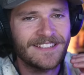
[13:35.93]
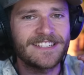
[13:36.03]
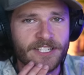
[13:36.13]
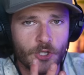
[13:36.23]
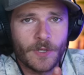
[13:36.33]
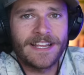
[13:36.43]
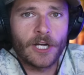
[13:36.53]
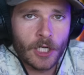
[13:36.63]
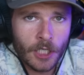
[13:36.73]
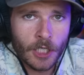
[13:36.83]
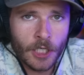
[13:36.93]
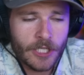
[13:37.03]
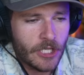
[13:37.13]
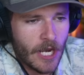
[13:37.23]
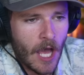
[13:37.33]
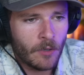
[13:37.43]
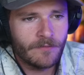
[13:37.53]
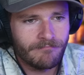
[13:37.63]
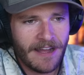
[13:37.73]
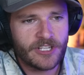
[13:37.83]
Grass is greener, you
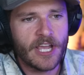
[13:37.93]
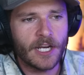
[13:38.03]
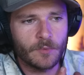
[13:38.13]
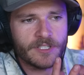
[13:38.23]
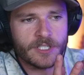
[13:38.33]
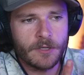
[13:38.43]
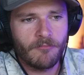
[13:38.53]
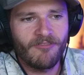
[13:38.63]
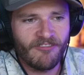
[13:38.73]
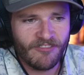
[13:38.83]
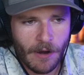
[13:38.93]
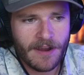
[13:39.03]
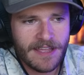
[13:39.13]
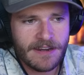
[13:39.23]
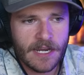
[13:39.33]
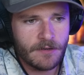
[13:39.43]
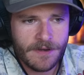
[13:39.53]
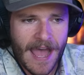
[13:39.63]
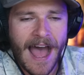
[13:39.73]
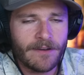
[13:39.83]
know? My channel was very
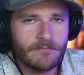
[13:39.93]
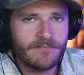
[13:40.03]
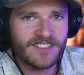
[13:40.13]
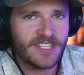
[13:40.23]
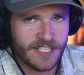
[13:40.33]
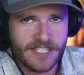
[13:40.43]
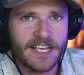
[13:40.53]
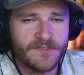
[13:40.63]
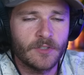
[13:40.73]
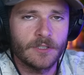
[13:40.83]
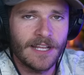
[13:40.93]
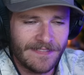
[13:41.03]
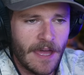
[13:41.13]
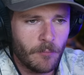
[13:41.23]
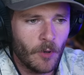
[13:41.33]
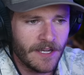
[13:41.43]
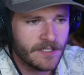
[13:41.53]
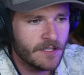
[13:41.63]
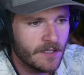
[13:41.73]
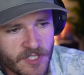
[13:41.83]
not successful at that
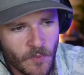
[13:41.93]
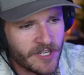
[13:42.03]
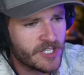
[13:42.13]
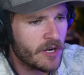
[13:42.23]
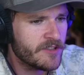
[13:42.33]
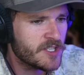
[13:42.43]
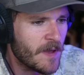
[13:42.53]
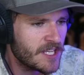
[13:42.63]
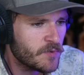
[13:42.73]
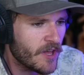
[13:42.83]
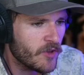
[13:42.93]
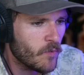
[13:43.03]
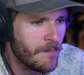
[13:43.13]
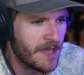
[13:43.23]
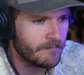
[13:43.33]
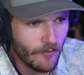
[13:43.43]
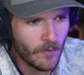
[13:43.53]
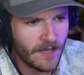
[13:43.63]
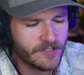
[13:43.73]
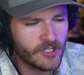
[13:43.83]
point. She doesn't want to share the space with other women.
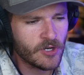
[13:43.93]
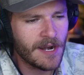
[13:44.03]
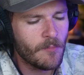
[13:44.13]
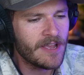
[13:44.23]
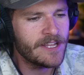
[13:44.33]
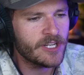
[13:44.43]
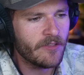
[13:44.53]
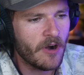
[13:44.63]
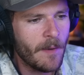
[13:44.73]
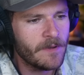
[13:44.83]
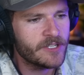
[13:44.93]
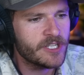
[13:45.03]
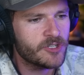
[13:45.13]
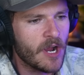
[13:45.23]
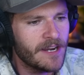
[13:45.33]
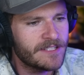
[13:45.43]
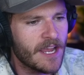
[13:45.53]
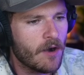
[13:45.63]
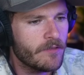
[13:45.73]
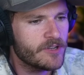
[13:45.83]
Everyone else is trying to bring each other up and she's trying to
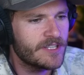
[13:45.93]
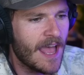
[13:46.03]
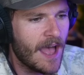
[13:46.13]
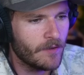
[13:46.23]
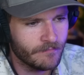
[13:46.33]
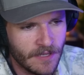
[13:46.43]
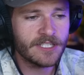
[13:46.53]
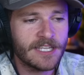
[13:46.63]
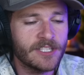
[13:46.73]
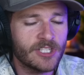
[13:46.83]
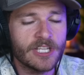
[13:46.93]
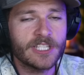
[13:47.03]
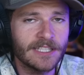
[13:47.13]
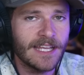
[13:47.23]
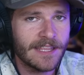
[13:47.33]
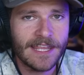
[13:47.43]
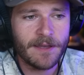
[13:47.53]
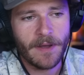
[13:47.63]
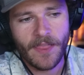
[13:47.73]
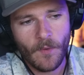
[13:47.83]
tear others down. This is consistently a
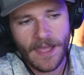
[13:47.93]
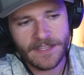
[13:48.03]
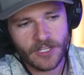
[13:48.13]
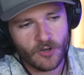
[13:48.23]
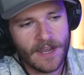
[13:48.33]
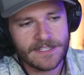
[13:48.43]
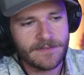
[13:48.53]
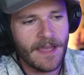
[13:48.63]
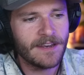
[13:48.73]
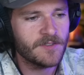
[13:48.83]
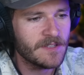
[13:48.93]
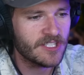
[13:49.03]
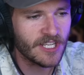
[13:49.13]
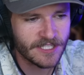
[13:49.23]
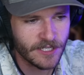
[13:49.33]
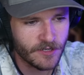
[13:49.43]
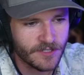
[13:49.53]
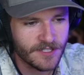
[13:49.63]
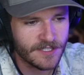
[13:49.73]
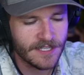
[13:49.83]
thing, by the way. Crazy, man. It's been six
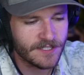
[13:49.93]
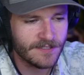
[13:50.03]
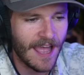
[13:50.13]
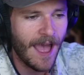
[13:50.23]
years since this